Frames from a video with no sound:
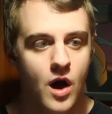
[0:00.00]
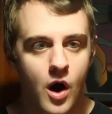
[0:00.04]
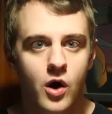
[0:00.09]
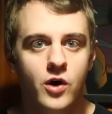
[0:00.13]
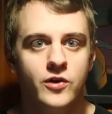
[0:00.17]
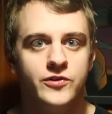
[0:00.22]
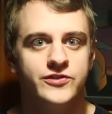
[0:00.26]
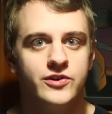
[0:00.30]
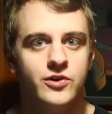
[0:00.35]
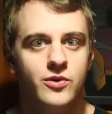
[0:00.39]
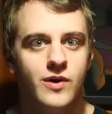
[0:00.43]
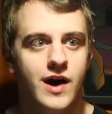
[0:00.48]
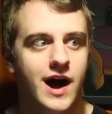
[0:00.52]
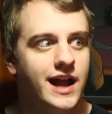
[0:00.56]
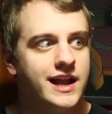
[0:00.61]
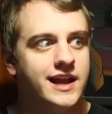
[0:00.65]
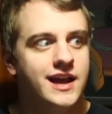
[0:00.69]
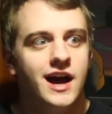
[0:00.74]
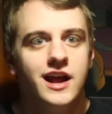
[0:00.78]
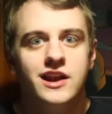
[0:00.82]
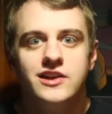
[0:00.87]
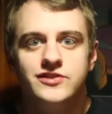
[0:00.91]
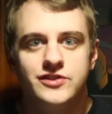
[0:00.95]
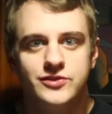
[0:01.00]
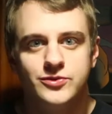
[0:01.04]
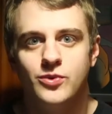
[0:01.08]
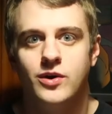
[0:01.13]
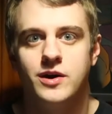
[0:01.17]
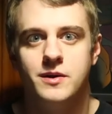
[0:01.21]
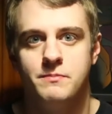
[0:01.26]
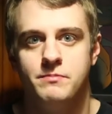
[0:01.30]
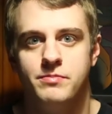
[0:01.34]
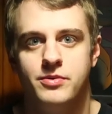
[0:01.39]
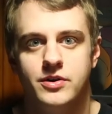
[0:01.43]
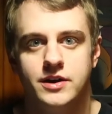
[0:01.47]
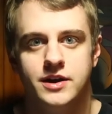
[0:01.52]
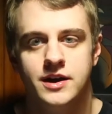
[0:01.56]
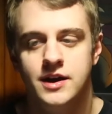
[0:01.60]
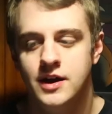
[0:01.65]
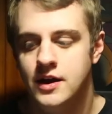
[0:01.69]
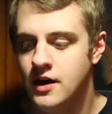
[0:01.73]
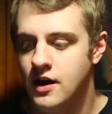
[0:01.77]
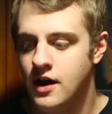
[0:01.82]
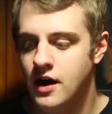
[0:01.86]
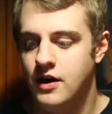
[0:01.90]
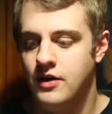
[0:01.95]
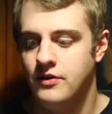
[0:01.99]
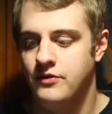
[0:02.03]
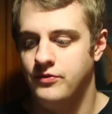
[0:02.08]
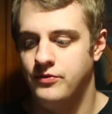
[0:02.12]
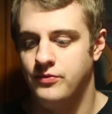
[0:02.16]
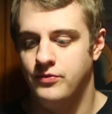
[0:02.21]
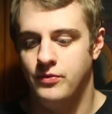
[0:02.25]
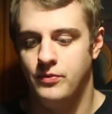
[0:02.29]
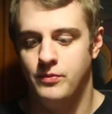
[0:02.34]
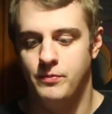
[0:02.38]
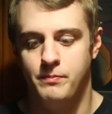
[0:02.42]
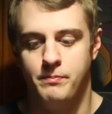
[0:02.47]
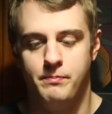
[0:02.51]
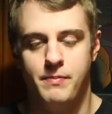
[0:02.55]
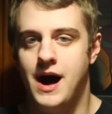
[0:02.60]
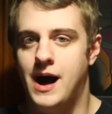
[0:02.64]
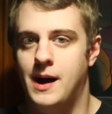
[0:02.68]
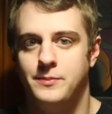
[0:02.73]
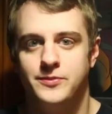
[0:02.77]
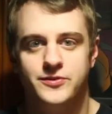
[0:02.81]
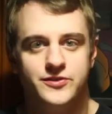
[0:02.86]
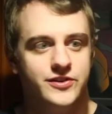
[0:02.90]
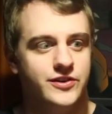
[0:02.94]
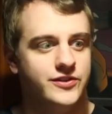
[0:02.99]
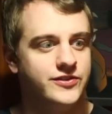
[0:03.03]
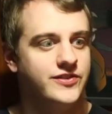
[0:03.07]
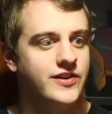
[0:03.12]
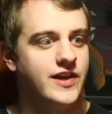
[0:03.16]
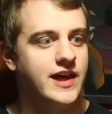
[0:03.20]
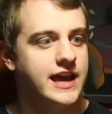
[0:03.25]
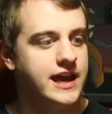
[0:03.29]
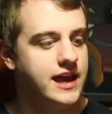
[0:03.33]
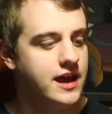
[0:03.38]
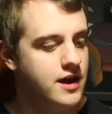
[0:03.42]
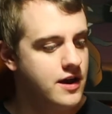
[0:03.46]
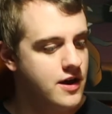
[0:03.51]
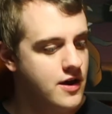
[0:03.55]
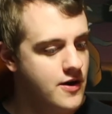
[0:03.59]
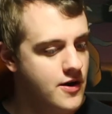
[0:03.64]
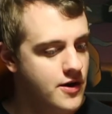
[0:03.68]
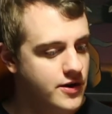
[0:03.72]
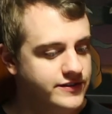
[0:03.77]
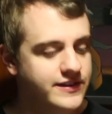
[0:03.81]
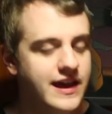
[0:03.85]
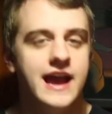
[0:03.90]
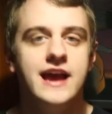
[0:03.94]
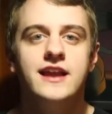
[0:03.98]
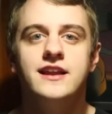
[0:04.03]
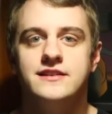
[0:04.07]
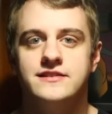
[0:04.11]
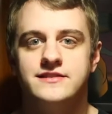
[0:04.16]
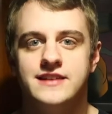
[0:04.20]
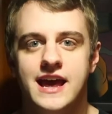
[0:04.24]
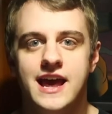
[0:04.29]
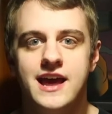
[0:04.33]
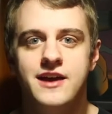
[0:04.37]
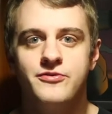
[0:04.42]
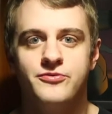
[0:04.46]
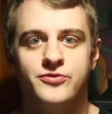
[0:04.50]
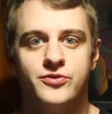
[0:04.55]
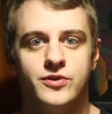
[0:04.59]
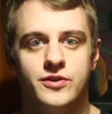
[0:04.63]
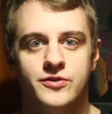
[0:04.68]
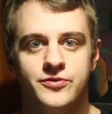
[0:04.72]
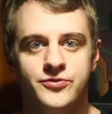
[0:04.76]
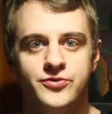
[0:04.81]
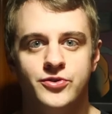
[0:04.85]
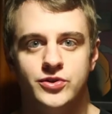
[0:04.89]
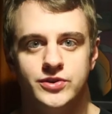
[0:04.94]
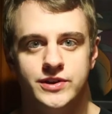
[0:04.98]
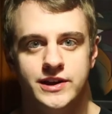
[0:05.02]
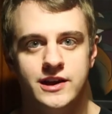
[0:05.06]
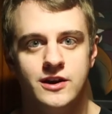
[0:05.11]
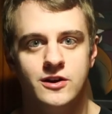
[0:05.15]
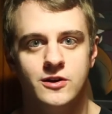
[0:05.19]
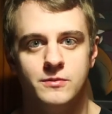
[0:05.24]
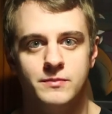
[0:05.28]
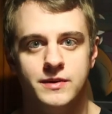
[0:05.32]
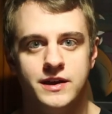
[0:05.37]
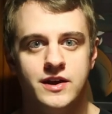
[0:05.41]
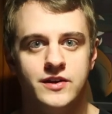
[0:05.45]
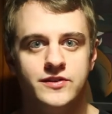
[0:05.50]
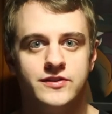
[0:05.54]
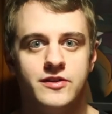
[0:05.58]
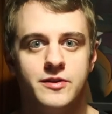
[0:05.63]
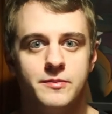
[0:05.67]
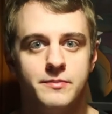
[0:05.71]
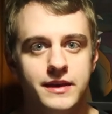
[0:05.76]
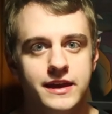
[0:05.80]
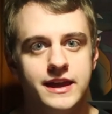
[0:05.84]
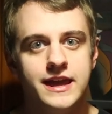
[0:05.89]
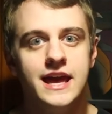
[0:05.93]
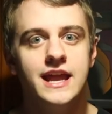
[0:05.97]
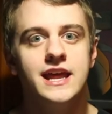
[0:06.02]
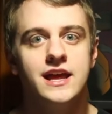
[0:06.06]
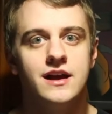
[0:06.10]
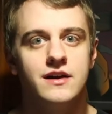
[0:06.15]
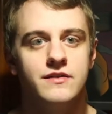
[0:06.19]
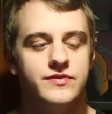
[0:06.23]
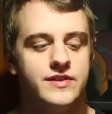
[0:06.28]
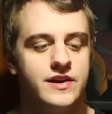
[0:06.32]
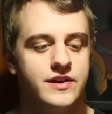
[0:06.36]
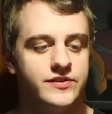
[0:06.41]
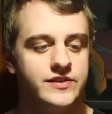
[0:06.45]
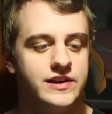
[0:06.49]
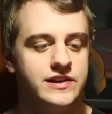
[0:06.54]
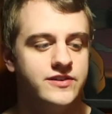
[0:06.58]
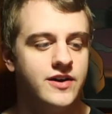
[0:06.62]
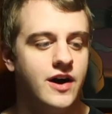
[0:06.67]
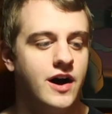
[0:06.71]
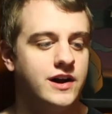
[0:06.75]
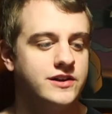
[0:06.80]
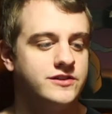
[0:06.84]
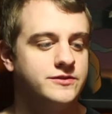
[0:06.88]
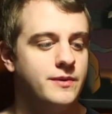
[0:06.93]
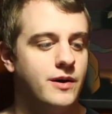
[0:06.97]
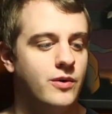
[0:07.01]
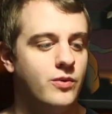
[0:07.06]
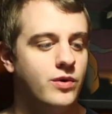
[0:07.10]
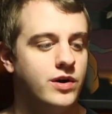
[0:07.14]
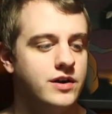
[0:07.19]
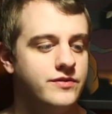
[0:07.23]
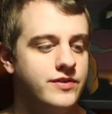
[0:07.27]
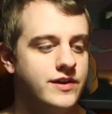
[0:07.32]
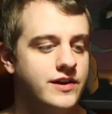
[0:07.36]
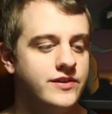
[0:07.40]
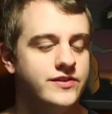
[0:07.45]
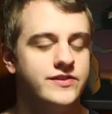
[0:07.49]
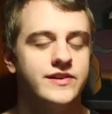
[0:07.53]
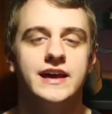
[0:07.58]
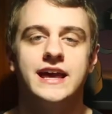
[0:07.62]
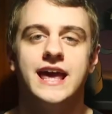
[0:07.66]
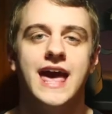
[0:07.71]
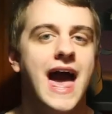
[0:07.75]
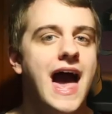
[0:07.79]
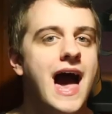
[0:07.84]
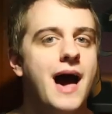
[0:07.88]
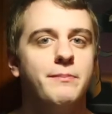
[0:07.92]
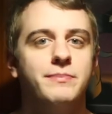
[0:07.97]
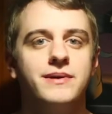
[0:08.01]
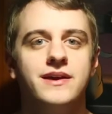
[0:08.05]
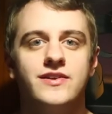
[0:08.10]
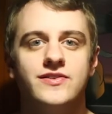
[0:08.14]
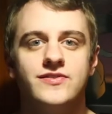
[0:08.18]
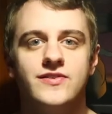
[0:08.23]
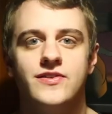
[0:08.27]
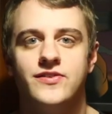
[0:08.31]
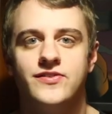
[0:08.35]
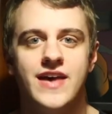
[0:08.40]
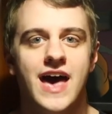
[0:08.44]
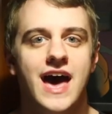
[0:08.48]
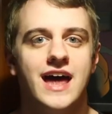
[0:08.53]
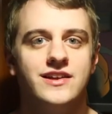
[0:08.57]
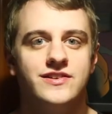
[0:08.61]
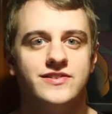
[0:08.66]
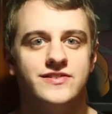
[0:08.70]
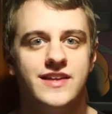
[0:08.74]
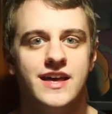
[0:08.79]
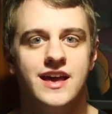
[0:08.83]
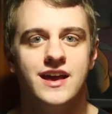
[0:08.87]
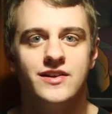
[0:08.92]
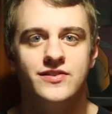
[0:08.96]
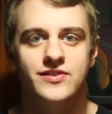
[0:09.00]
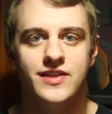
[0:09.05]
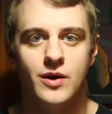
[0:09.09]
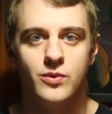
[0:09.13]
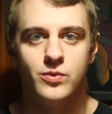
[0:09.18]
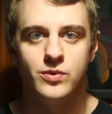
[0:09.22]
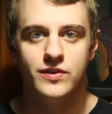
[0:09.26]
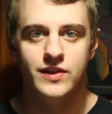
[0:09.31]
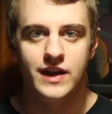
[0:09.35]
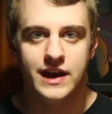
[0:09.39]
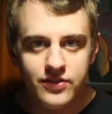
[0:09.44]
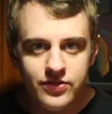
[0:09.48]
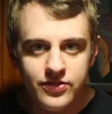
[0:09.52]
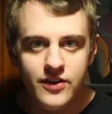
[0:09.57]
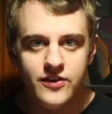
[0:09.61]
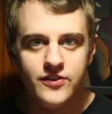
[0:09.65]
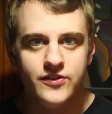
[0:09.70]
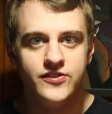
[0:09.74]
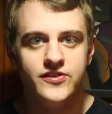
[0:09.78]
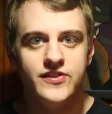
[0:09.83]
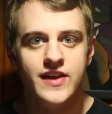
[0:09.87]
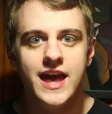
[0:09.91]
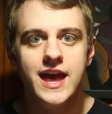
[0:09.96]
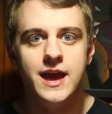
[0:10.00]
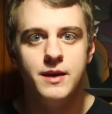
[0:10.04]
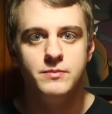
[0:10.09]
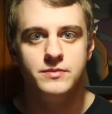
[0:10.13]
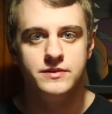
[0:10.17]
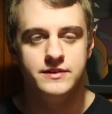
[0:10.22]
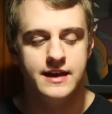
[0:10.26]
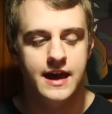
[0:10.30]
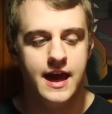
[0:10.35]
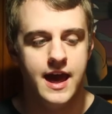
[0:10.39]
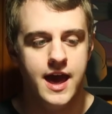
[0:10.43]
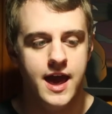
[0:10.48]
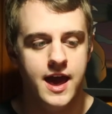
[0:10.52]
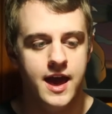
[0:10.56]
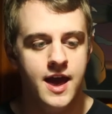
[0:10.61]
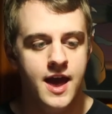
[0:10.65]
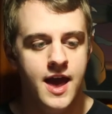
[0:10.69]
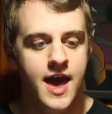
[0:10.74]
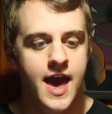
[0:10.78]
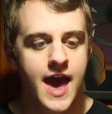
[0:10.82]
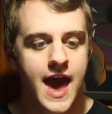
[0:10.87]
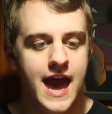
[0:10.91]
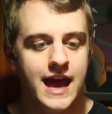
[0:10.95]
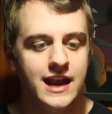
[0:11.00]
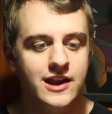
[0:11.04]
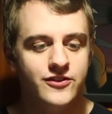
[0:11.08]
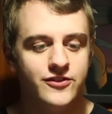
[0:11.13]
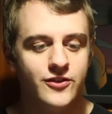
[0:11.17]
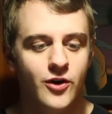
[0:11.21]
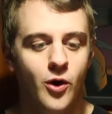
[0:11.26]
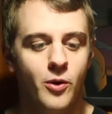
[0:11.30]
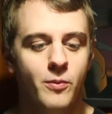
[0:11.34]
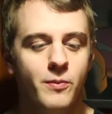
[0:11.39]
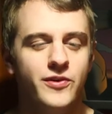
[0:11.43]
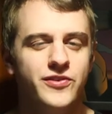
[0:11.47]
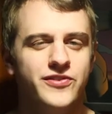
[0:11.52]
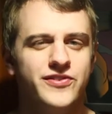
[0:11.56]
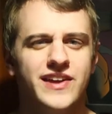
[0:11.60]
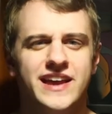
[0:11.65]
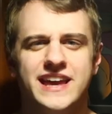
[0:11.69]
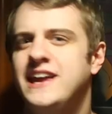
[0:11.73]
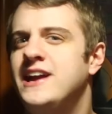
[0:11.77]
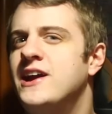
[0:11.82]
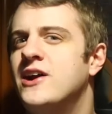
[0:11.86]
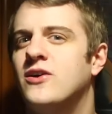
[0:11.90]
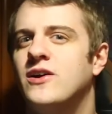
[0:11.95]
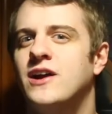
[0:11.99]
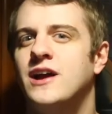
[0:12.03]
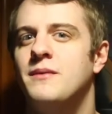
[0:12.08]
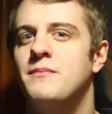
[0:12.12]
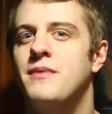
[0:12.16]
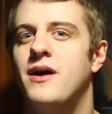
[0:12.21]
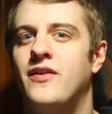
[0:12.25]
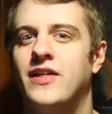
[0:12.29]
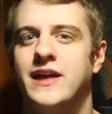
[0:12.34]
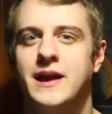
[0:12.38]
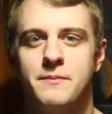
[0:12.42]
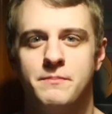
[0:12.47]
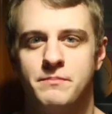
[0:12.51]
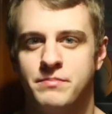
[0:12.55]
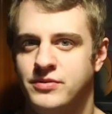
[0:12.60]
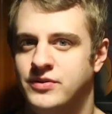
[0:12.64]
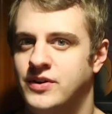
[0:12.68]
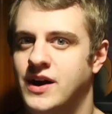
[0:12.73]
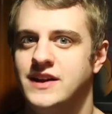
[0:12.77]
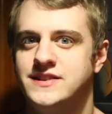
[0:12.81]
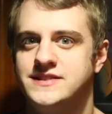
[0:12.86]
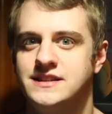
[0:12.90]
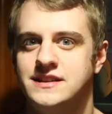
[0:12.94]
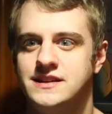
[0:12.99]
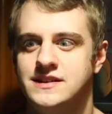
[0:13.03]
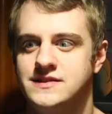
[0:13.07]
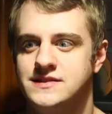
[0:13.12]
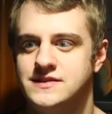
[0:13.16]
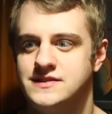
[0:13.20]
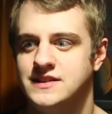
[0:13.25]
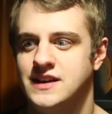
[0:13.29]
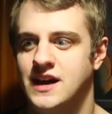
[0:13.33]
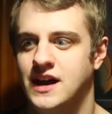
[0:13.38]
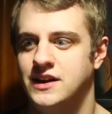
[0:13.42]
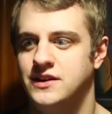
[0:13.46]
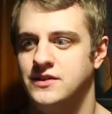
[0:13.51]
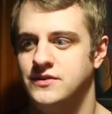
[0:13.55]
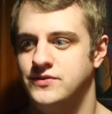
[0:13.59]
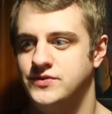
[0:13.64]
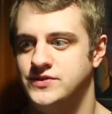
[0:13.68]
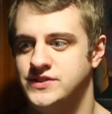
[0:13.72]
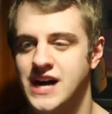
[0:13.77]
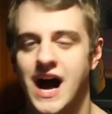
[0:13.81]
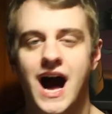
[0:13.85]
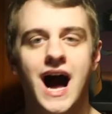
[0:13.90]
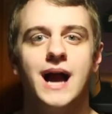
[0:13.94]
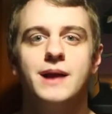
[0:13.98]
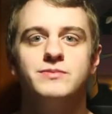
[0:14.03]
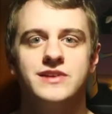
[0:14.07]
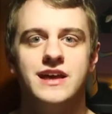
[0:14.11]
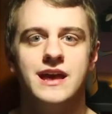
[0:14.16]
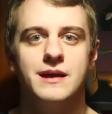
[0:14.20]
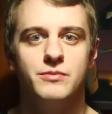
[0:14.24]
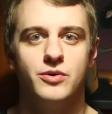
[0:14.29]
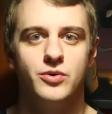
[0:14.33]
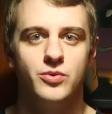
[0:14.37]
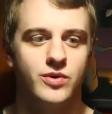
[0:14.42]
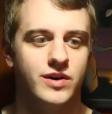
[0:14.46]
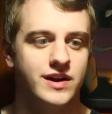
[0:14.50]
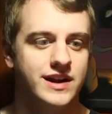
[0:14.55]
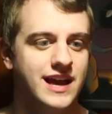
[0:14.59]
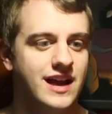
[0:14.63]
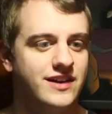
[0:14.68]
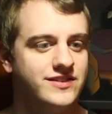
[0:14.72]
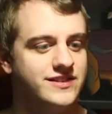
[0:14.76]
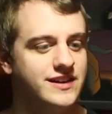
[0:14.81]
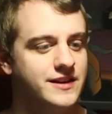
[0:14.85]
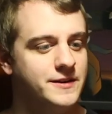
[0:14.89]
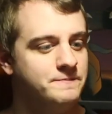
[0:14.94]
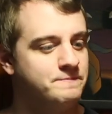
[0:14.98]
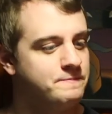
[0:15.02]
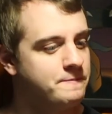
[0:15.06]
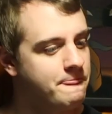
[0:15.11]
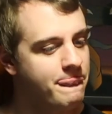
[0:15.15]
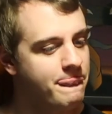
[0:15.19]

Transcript: also i kind of just want a book of bob's just like day to day for a full year because at the beginning of this he talks about one of his like happiest and saddest days that were like the same day and it's almost like hearing about like a president's kind of timetable where he has to